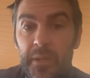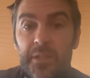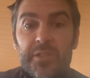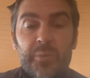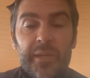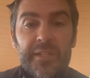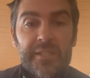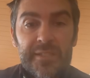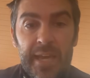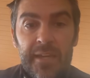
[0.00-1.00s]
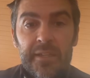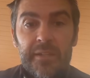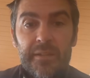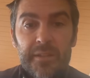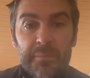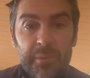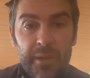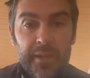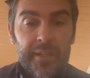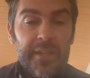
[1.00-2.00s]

so we can send the blood